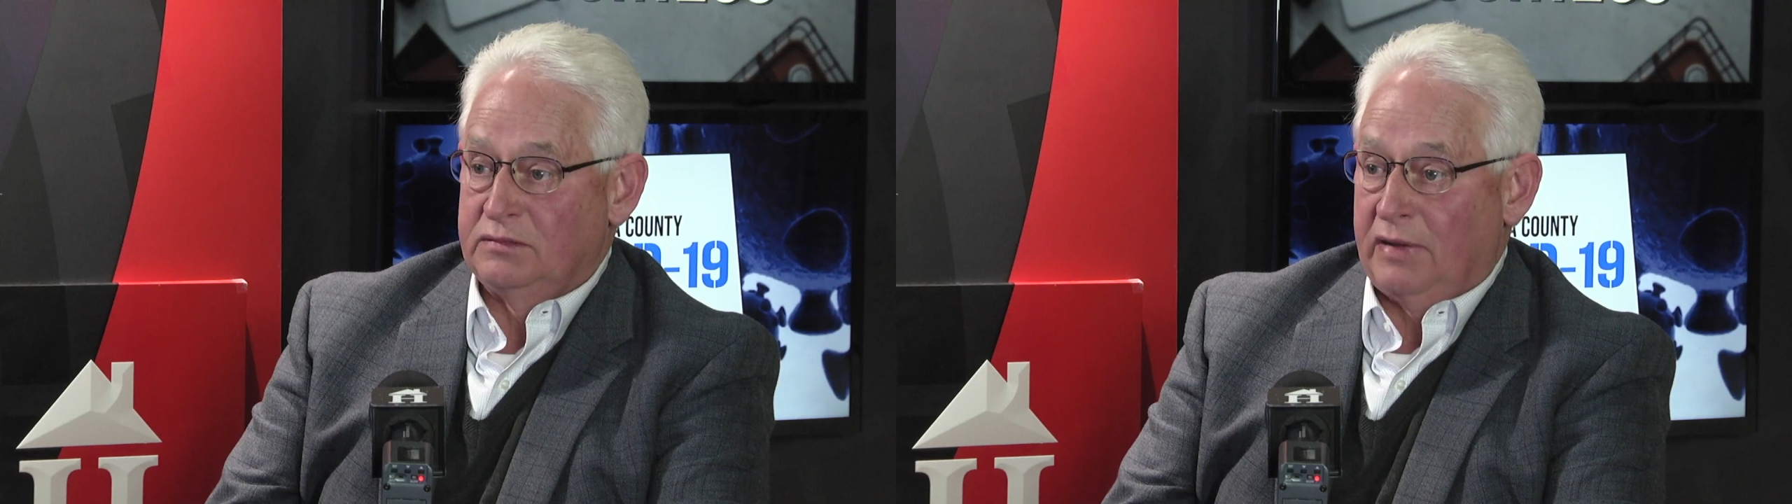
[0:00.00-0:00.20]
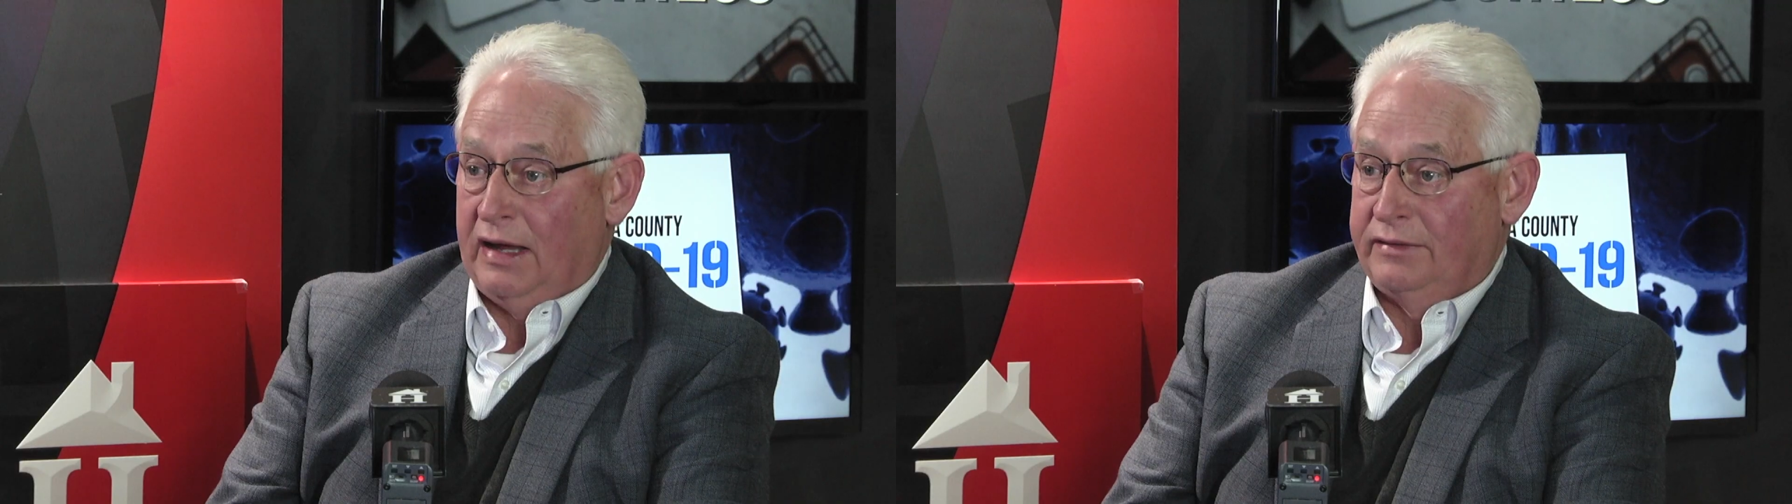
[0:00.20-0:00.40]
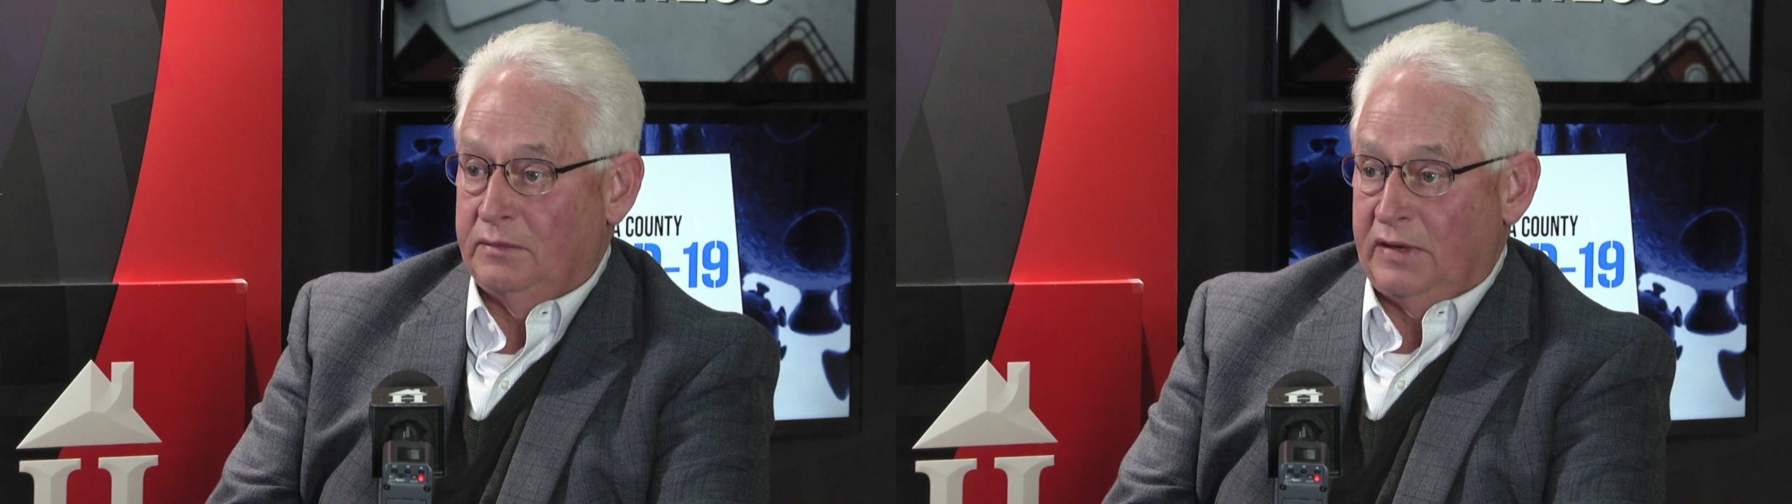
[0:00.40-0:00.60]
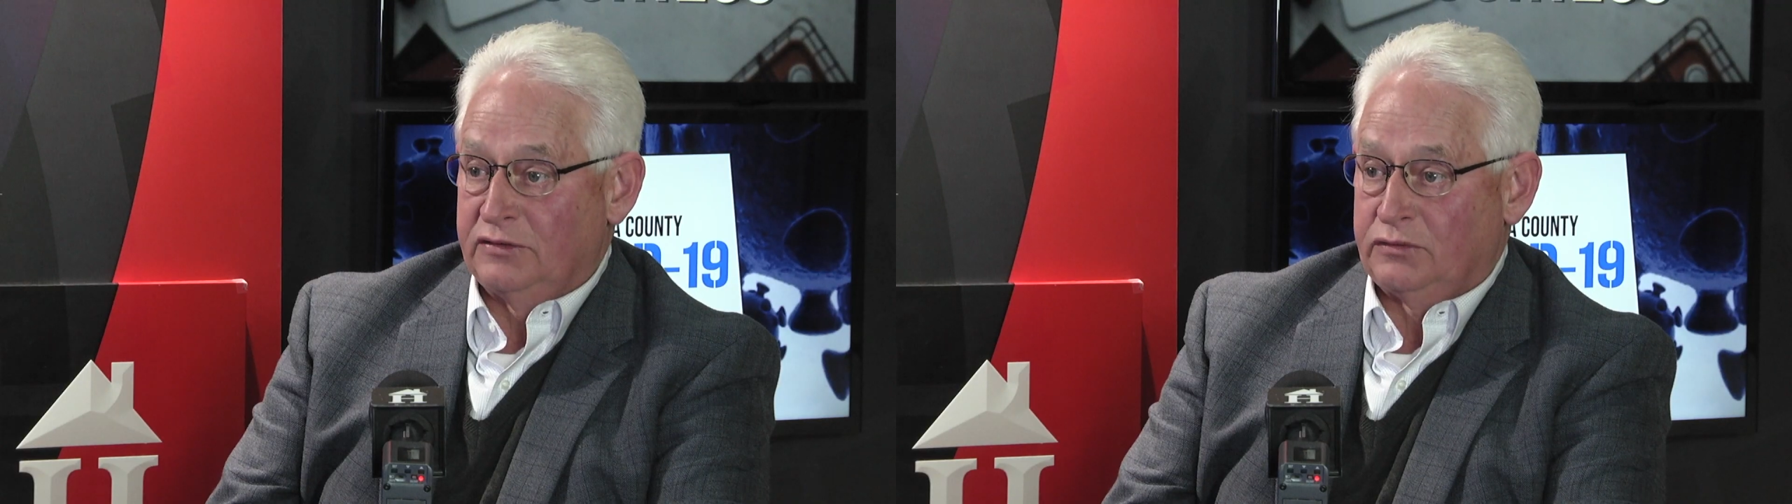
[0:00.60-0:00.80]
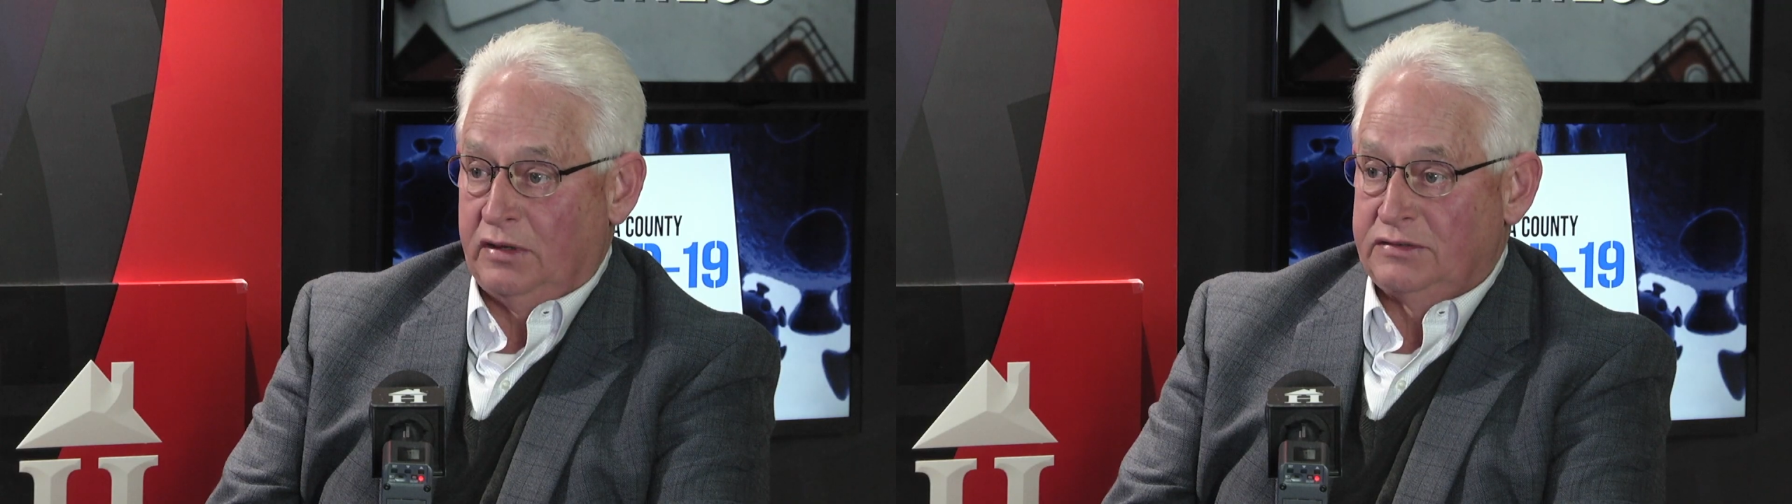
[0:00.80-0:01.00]
by the
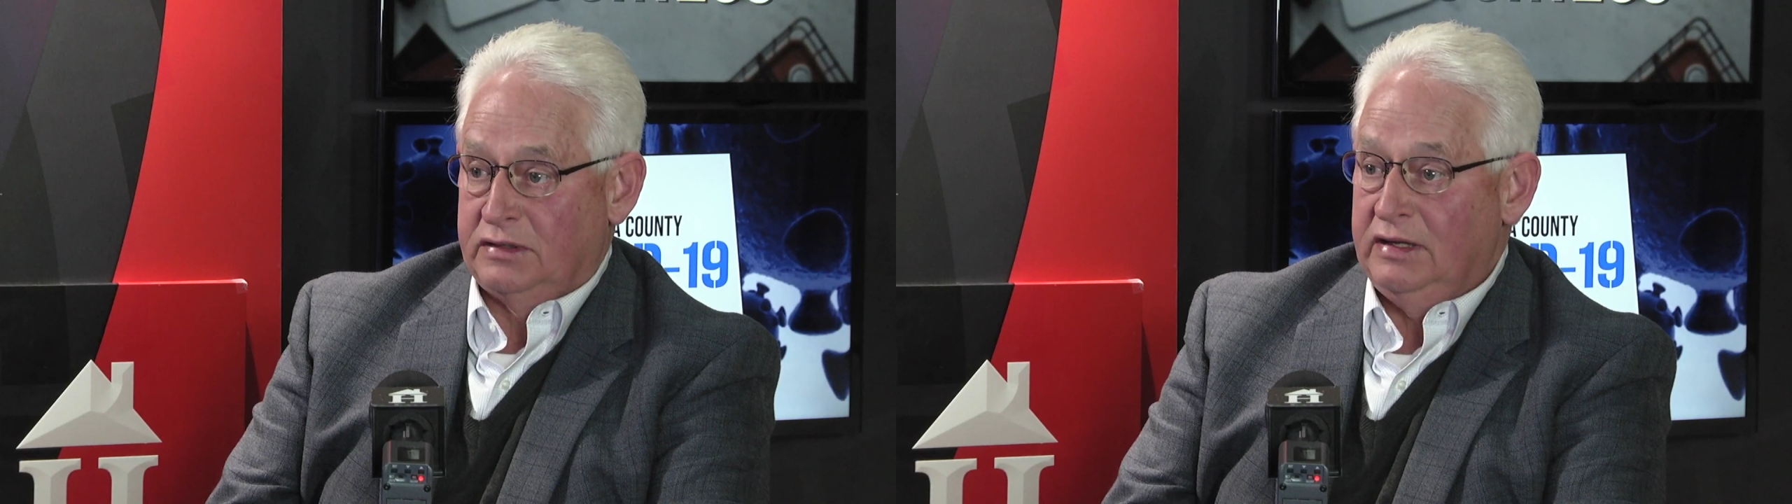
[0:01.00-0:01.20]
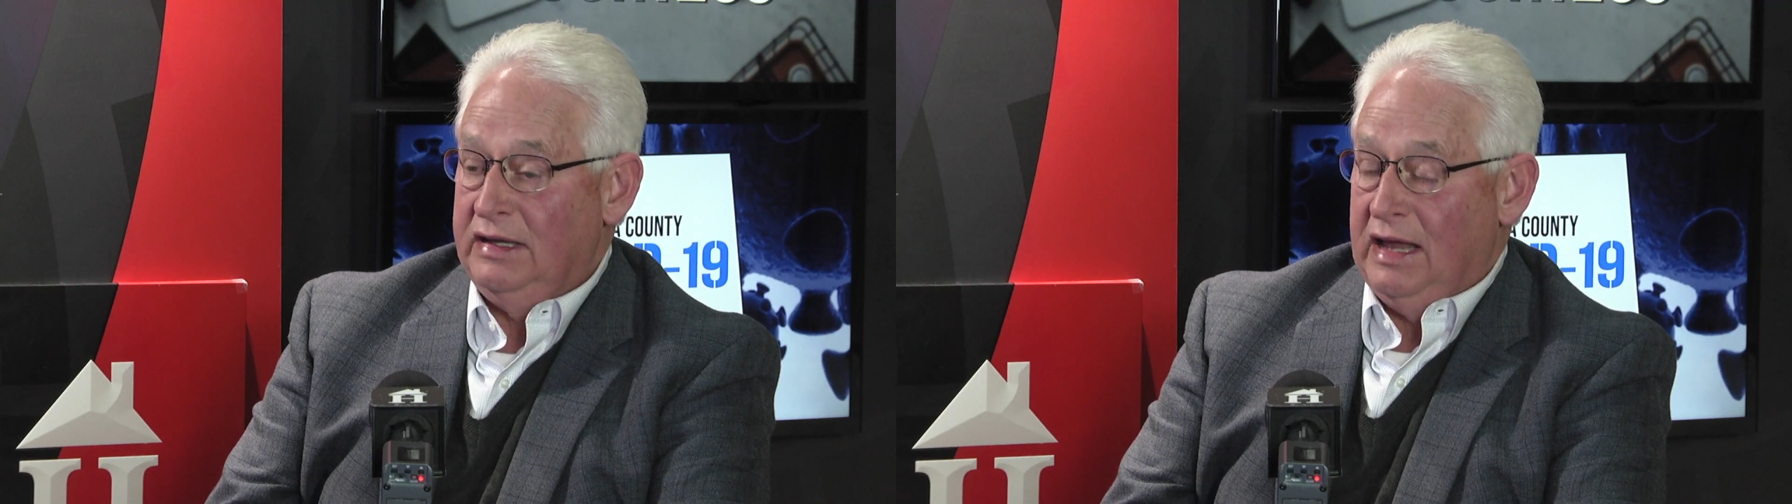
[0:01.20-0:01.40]
administration